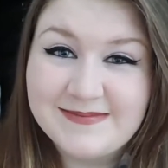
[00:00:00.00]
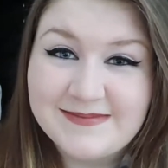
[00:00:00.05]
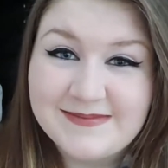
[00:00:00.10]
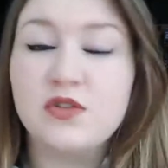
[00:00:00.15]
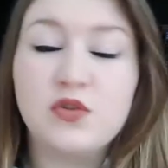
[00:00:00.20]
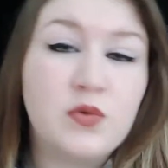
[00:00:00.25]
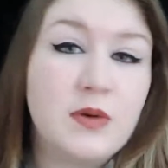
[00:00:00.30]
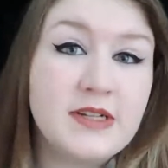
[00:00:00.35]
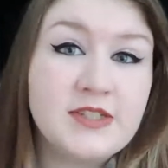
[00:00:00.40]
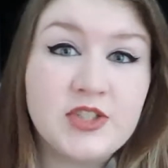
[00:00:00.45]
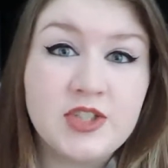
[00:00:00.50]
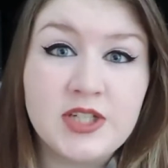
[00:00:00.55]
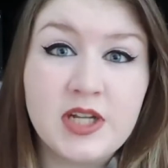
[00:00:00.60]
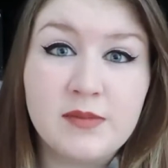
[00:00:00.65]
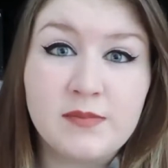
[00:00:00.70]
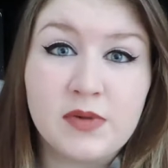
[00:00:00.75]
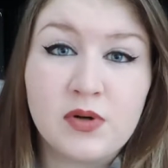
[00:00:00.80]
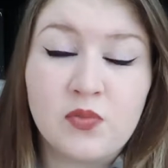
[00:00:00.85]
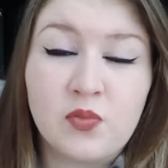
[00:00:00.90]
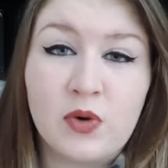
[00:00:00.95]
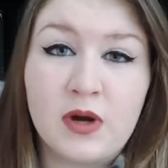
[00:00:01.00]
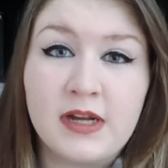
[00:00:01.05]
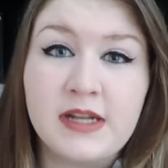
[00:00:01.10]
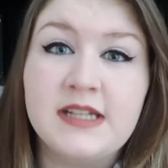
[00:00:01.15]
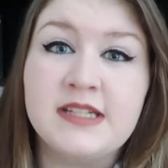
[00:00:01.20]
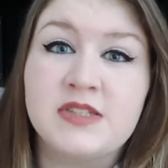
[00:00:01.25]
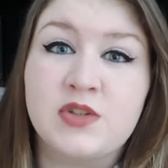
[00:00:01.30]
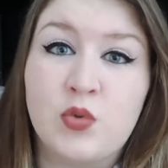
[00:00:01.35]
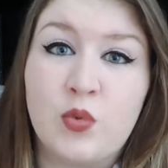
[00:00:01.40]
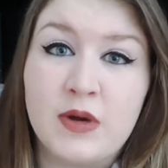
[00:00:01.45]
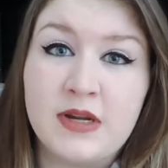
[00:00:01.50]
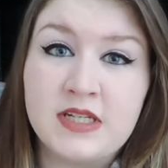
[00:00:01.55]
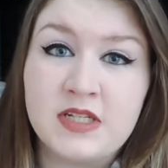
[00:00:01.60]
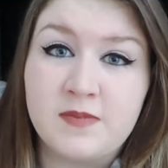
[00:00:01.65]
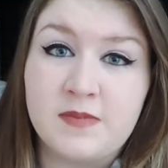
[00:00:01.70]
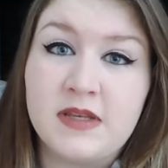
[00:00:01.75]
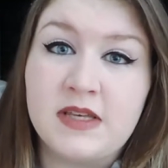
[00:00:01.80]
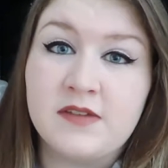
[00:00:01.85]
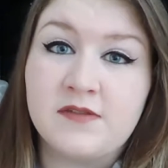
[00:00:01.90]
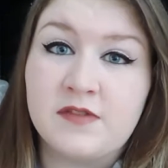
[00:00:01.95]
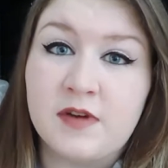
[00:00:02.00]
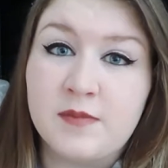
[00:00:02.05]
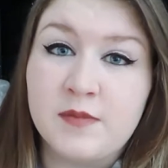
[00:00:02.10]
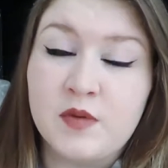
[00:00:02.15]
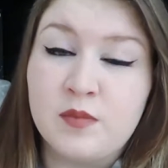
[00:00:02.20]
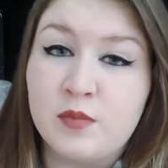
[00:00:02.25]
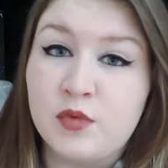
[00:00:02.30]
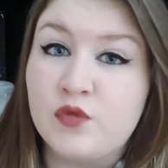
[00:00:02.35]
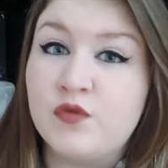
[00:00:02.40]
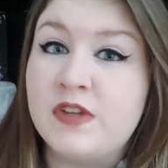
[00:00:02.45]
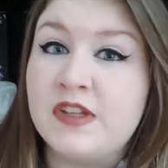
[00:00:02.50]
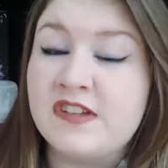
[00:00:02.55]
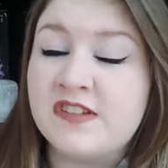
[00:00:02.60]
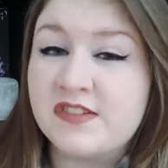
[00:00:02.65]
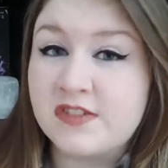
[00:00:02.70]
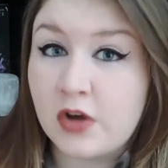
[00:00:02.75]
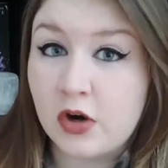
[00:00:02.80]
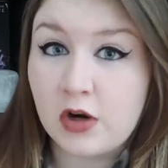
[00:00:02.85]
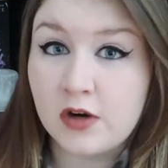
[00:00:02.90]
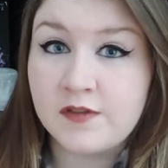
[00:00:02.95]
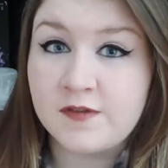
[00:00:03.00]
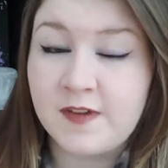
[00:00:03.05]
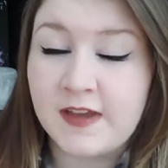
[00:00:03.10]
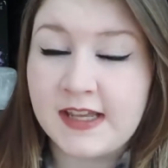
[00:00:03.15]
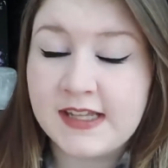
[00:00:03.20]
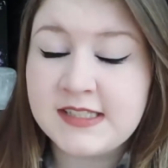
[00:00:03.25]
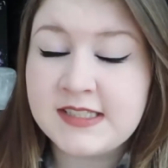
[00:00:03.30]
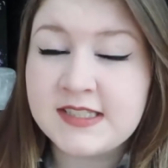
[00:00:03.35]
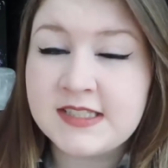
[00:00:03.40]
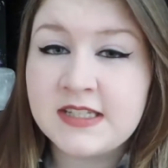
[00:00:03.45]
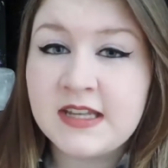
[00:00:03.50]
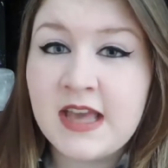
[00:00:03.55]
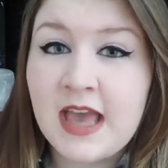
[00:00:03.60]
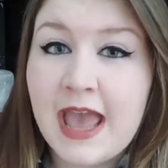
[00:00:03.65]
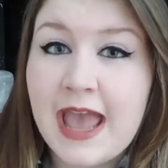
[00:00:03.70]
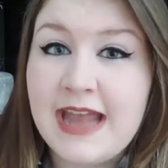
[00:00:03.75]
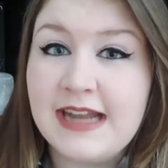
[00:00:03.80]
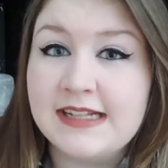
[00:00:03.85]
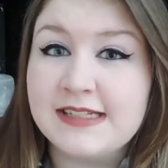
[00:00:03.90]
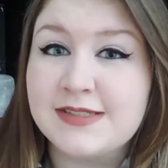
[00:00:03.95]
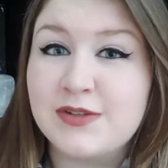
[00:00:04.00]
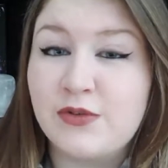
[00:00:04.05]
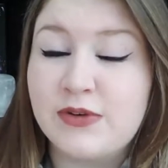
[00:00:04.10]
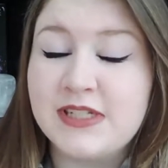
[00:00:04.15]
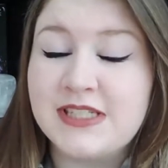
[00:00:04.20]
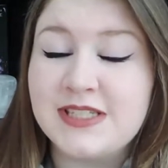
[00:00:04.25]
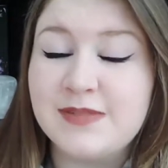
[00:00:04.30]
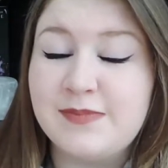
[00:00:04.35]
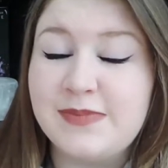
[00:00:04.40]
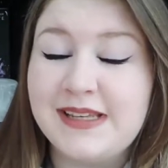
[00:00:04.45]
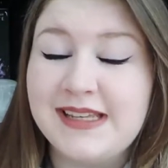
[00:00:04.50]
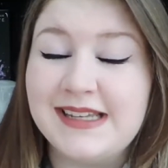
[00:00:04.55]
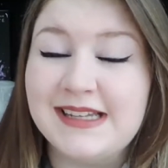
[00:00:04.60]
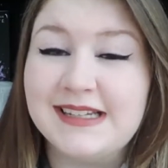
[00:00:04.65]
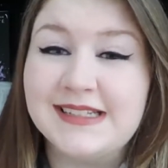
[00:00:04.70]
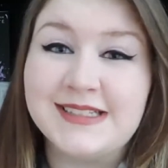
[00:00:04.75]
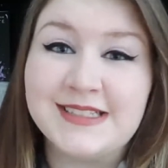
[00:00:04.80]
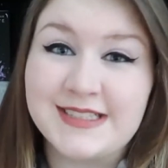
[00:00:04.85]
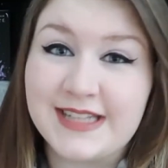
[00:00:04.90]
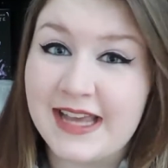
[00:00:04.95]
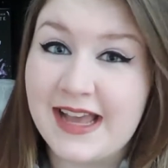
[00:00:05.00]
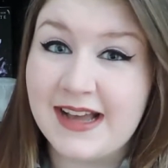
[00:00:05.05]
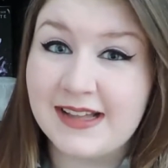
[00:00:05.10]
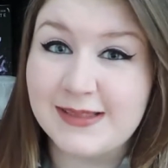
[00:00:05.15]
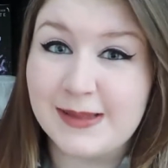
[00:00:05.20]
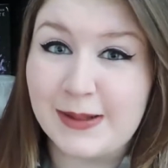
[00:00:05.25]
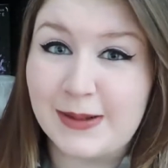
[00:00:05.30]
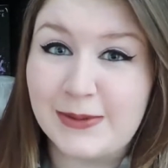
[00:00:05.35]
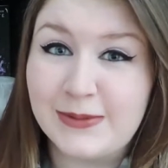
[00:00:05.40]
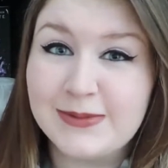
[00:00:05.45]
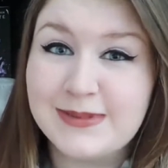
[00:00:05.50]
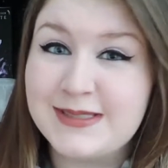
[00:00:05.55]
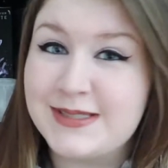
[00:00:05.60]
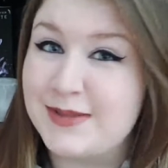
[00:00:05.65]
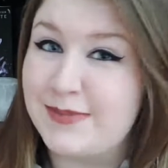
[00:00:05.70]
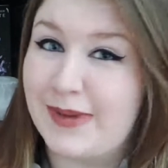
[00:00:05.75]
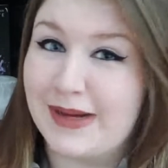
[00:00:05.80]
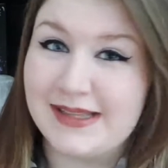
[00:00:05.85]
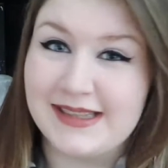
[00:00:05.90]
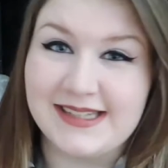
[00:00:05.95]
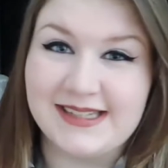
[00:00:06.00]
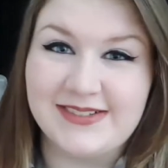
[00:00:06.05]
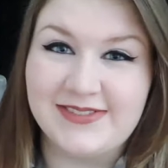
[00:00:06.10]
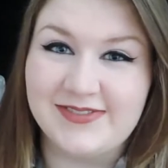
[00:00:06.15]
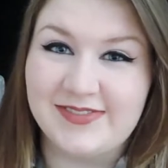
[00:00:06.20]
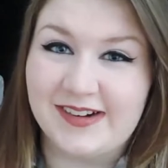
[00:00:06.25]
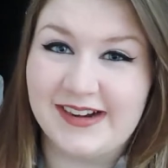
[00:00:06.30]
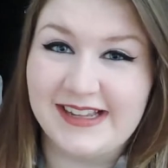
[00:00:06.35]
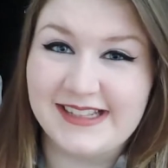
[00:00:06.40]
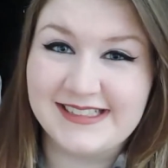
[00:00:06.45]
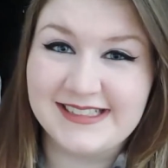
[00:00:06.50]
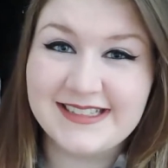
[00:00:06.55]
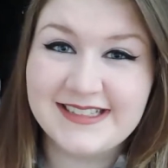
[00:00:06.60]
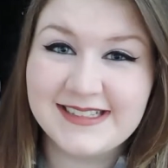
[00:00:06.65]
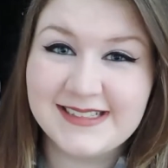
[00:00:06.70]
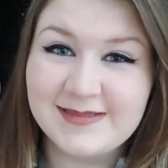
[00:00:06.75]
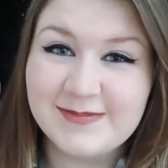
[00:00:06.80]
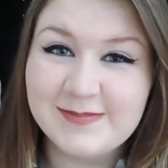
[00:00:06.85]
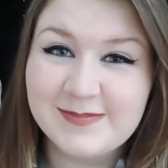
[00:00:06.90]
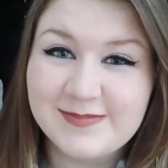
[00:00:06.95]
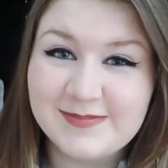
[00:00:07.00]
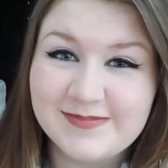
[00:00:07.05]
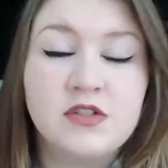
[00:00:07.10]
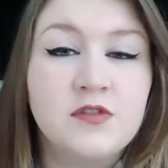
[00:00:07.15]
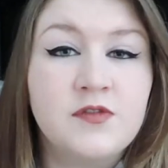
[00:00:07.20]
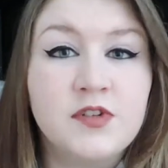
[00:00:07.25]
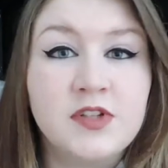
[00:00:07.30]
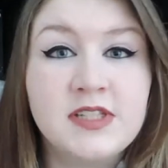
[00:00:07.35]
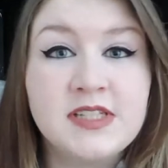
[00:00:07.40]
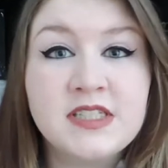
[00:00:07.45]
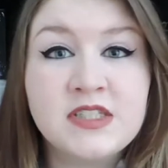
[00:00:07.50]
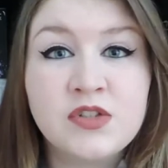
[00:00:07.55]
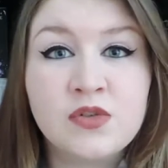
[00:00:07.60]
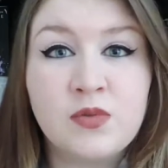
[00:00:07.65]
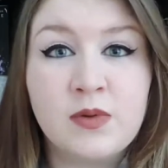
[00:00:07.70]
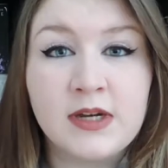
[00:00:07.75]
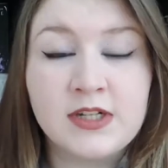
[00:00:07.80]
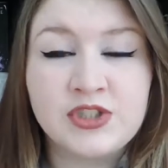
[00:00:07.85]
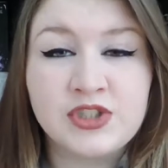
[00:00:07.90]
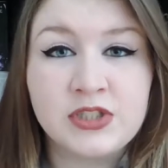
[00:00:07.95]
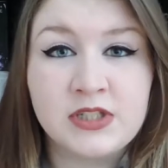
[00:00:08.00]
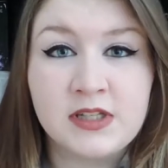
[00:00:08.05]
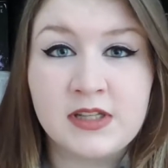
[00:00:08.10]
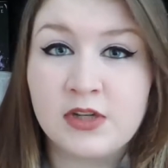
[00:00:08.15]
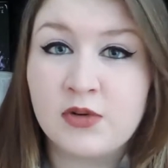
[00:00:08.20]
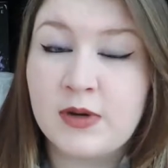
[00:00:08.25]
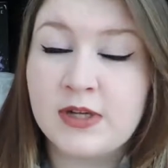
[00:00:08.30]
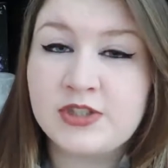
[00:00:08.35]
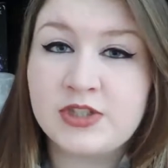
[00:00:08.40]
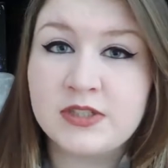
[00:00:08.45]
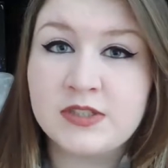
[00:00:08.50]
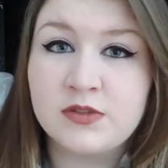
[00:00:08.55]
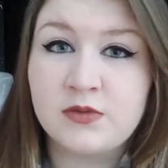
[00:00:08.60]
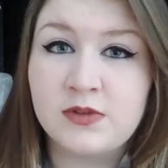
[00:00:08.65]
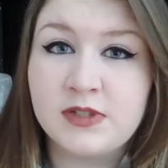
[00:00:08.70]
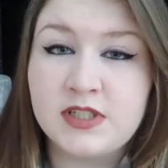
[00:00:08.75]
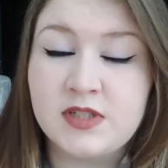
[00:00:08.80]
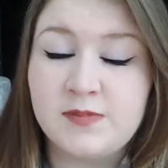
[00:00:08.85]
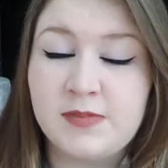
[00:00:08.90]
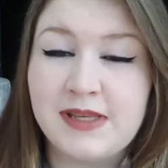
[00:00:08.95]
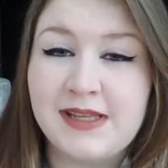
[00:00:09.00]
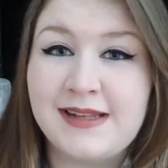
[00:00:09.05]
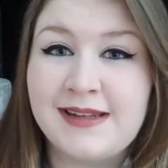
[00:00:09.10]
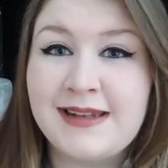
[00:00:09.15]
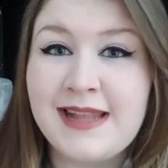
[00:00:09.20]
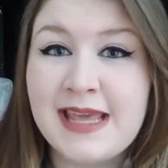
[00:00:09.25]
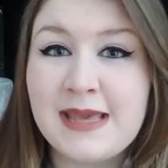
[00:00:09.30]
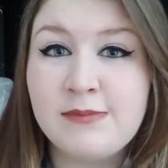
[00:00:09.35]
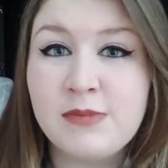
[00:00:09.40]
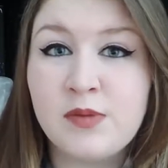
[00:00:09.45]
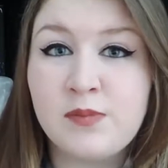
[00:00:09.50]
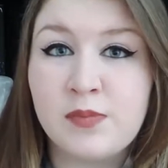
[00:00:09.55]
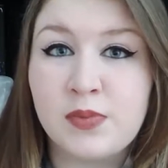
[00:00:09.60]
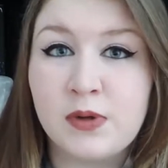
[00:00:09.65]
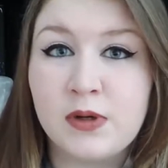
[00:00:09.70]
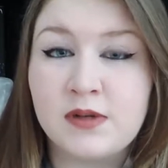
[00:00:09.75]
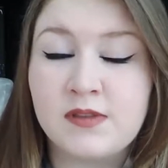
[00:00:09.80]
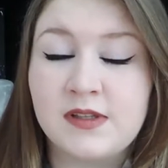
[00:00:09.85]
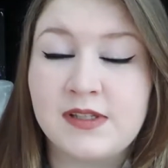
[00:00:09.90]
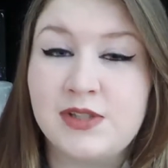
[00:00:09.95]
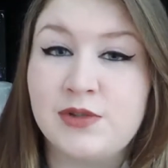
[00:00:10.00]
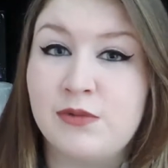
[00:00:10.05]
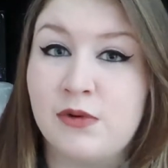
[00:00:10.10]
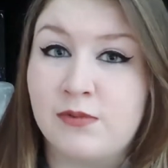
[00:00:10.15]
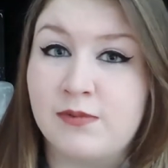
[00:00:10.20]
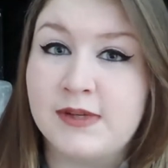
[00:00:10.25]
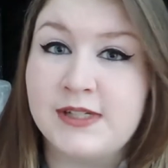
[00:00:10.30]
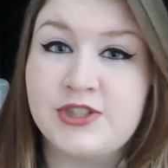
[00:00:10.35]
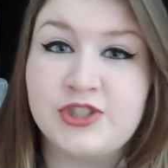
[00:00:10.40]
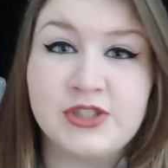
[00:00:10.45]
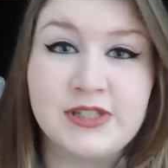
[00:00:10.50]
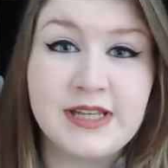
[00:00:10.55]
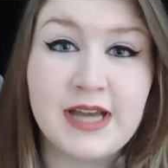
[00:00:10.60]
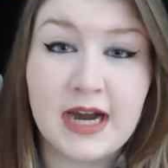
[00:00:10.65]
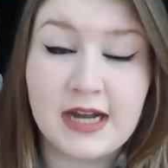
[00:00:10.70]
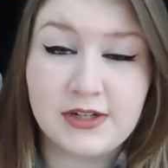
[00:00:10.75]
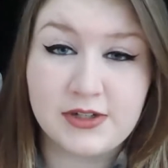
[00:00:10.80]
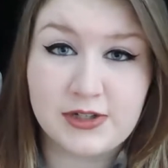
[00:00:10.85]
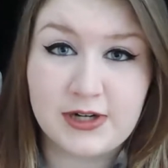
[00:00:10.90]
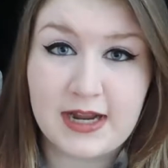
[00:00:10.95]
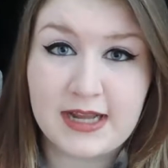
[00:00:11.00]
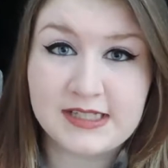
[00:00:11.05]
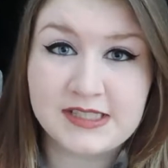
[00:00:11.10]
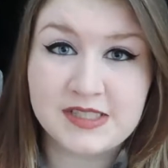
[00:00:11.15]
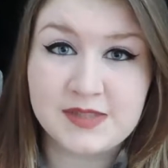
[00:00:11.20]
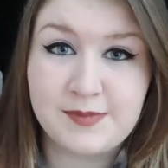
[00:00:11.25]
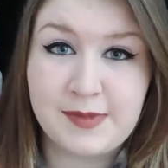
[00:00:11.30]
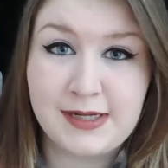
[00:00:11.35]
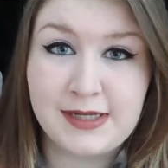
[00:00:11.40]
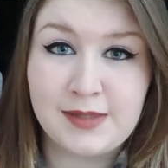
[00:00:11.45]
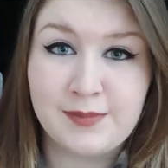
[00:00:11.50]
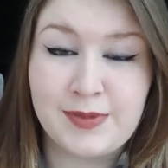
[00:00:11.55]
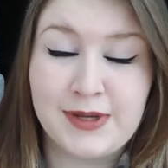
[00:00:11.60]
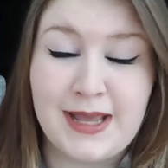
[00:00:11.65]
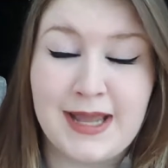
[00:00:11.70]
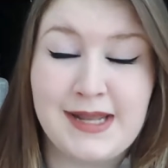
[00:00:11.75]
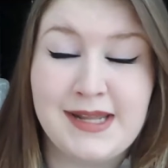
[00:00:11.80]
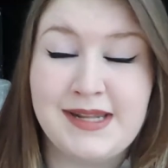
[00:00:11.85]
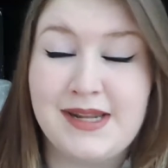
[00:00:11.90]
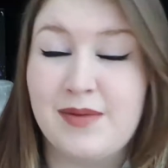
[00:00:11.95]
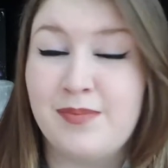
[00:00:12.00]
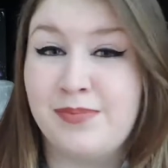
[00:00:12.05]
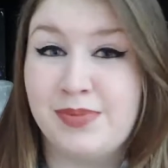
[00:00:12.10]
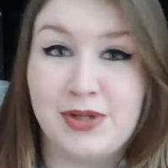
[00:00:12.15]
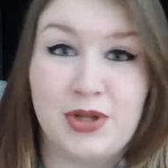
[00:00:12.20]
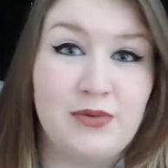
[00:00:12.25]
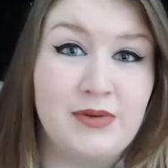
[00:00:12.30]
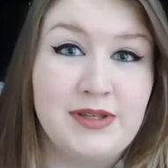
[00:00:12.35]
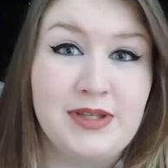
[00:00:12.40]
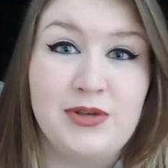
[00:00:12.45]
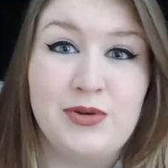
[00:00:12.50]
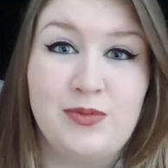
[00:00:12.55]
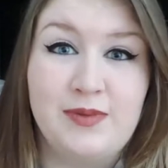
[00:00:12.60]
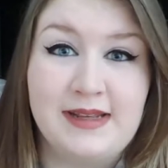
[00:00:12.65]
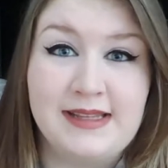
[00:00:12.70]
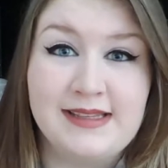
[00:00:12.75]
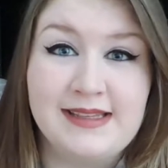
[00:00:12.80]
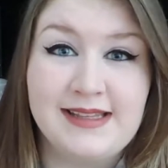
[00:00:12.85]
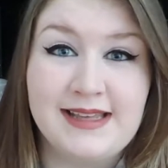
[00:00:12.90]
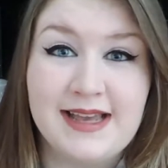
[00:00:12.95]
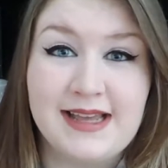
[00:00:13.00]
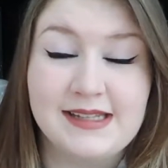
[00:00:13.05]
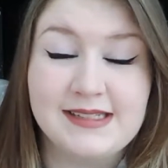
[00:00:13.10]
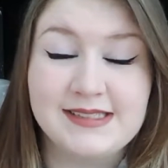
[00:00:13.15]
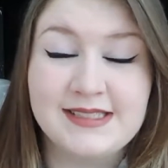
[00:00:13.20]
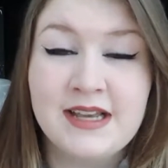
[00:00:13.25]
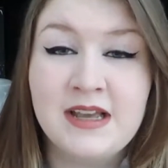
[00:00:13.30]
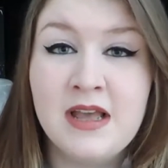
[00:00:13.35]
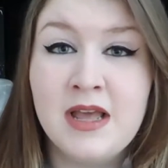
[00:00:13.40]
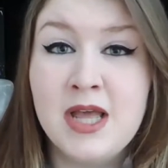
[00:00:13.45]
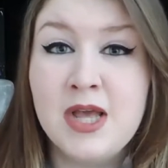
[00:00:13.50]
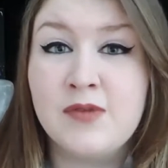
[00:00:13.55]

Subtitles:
So question number 1 is going to be from the movie Scarface, and it's going to be, say hello to my little friend. So for this question, the question is going to be, name a book that you originally underestimated but ended up blowing you away at the end.